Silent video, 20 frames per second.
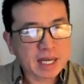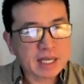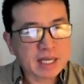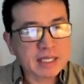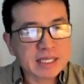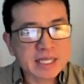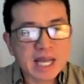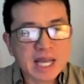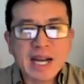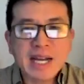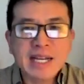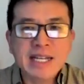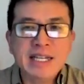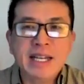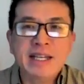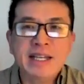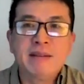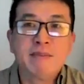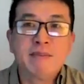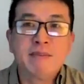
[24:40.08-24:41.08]
sign
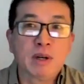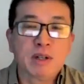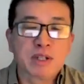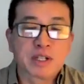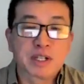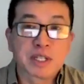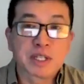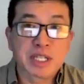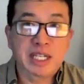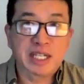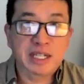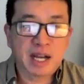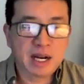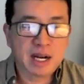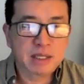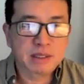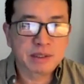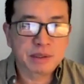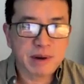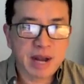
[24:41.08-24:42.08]
an emergency
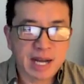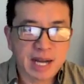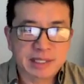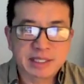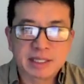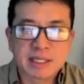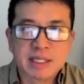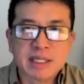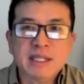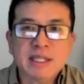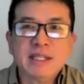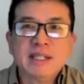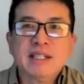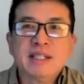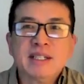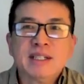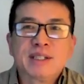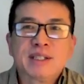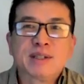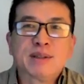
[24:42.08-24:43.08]
contract
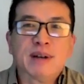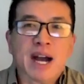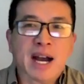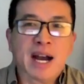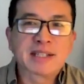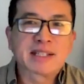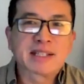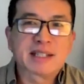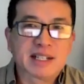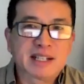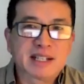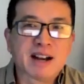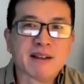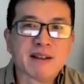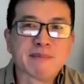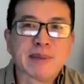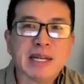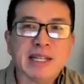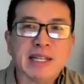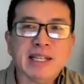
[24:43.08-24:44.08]
to ask a
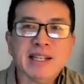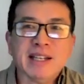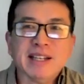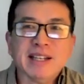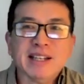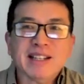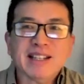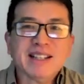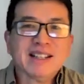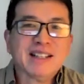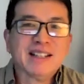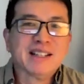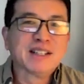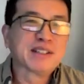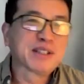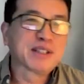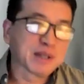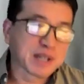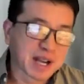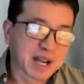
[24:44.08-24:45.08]
company
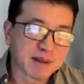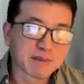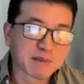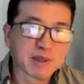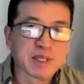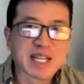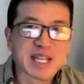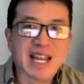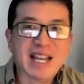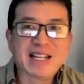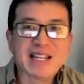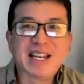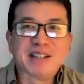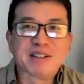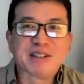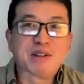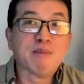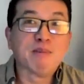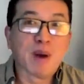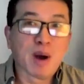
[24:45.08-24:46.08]
to come to take it,
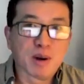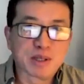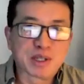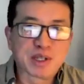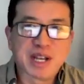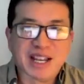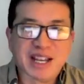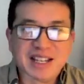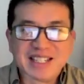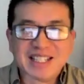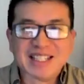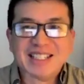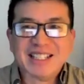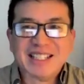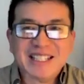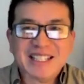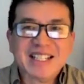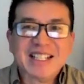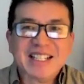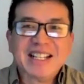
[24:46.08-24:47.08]
to mulch it.
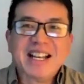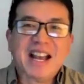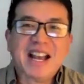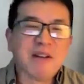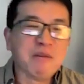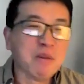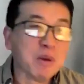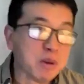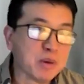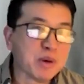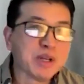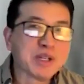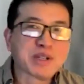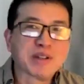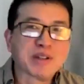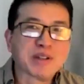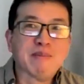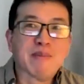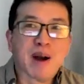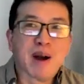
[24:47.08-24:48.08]
When we went to
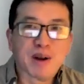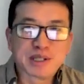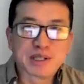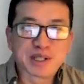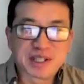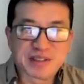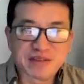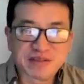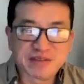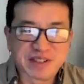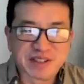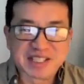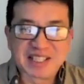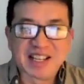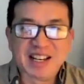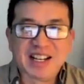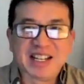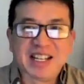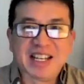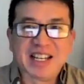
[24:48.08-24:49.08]
the mulch
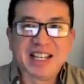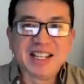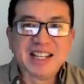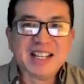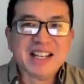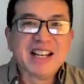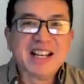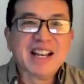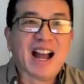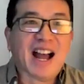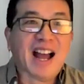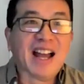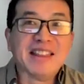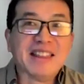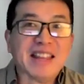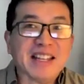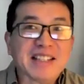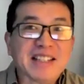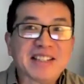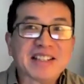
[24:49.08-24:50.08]
facility, and
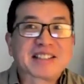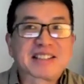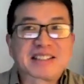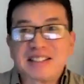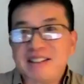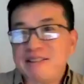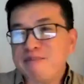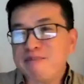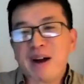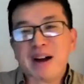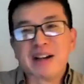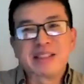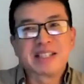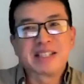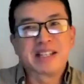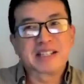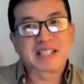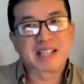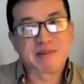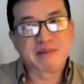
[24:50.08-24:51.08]
there are
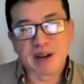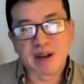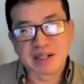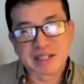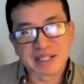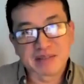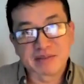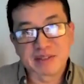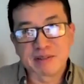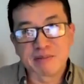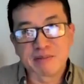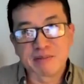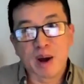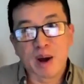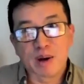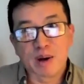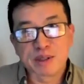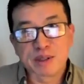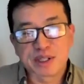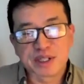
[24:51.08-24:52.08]
mountains and mountains of
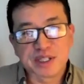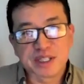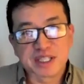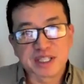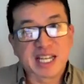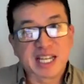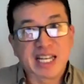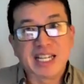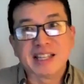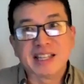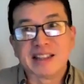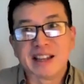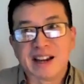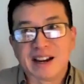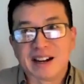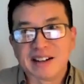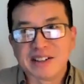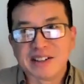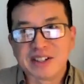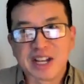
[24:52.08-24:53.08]
mulch sitting
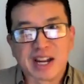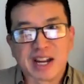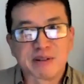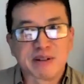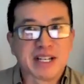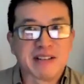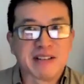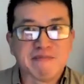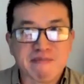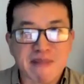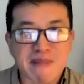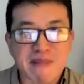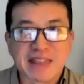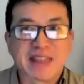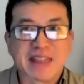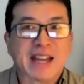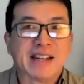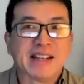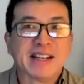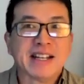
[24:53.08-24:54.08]
there generating
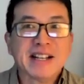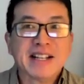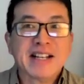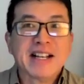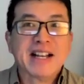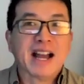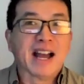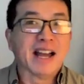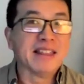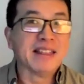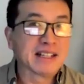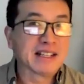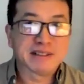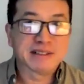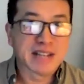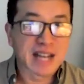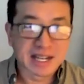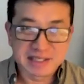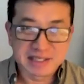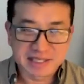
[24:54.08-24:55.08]
methane, and they could
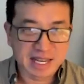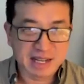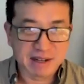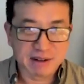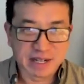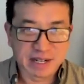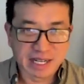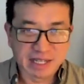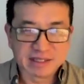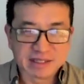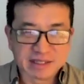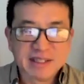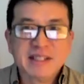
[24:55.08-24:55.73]
not sell it.